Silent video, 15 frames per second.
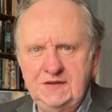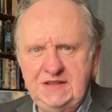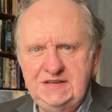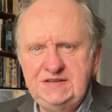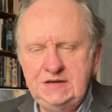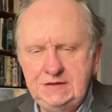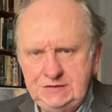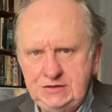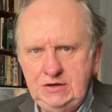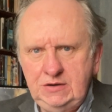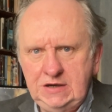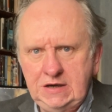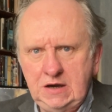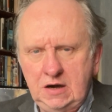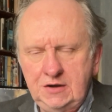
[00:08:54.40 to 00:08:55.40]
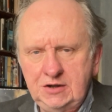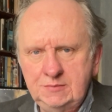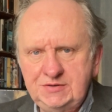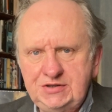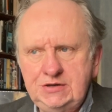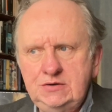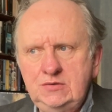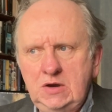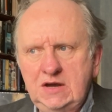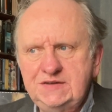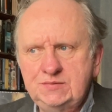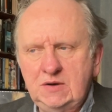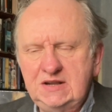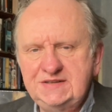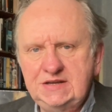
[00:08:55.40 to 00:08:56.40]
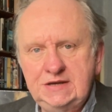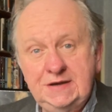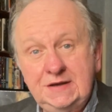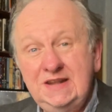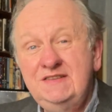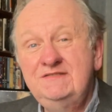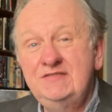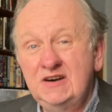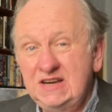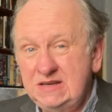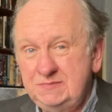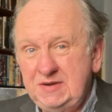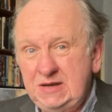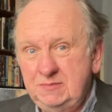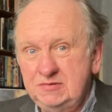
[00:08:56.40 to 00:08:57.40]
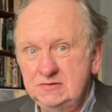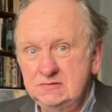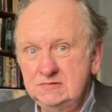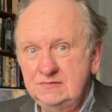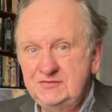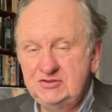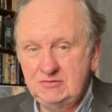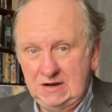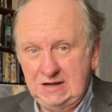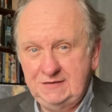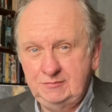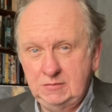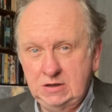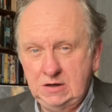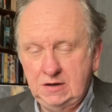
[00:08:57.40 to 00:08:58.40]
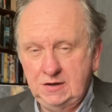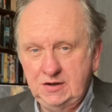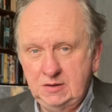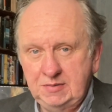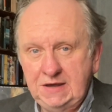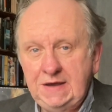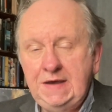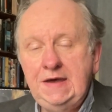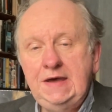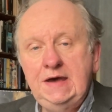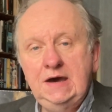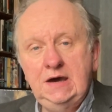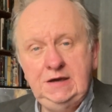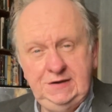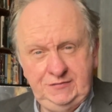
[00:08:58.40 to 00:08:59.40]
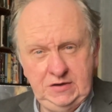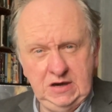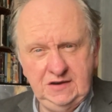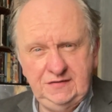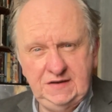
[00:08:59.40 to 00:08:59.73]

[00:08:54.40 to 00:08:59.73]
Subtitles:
this is new in Cardhop too, as well as that you can invite people directly from Cardhop. If you are